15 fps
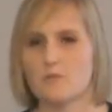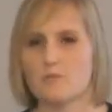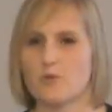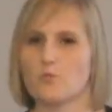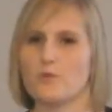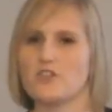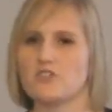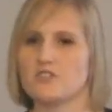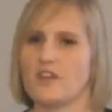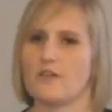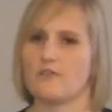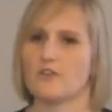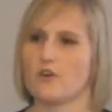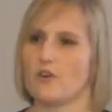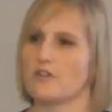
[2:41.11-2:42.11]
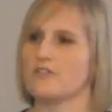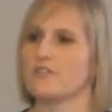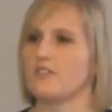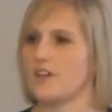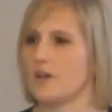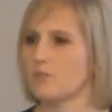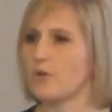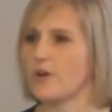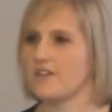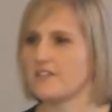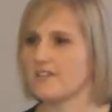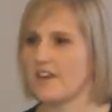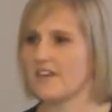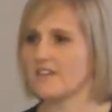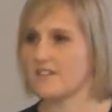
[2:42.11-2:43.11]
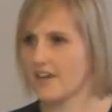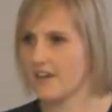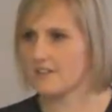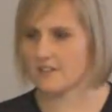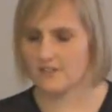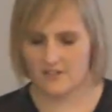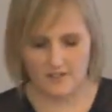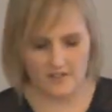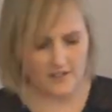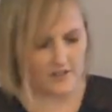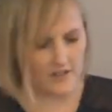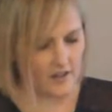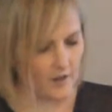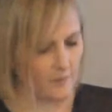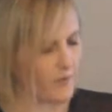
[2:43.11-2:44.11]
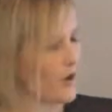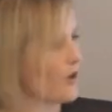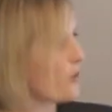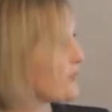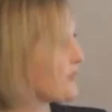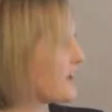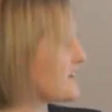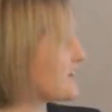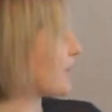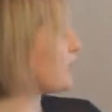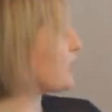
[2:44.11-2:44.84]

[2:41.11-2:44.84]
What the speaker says: but we just haven't gotten to that point as yet. I hope that day